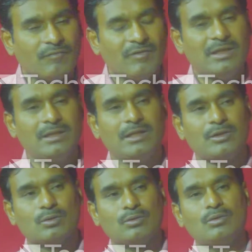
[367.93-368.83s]
we
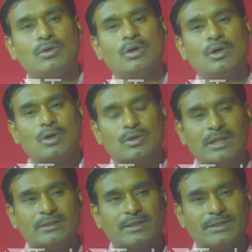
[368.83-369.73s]
need to
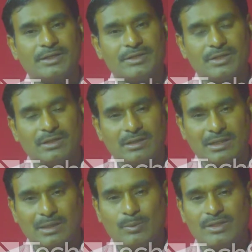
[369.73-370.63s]
run the regression
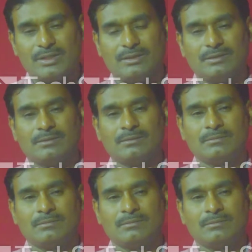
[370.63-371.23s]
equation.